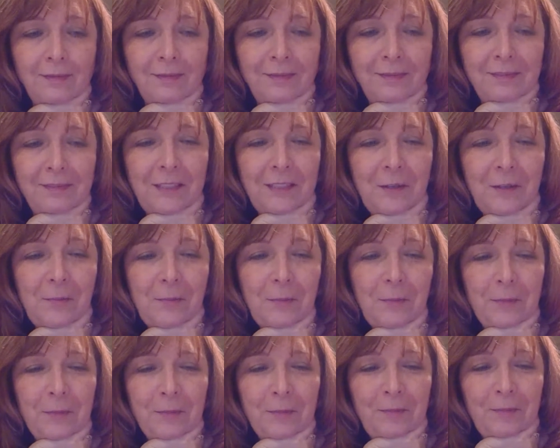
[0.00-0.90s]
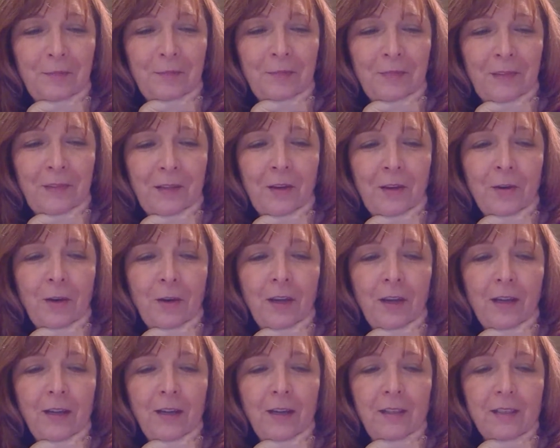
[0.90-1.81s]
No?
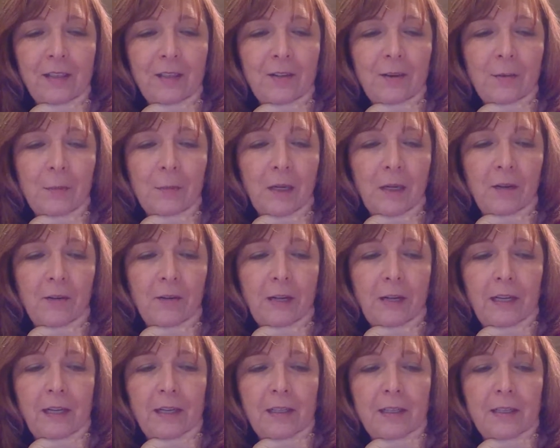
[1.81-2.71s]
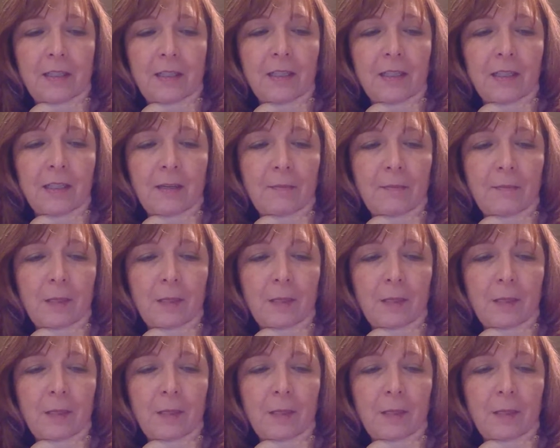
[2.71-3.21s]
Okay, so I'm going to go ahead and stop the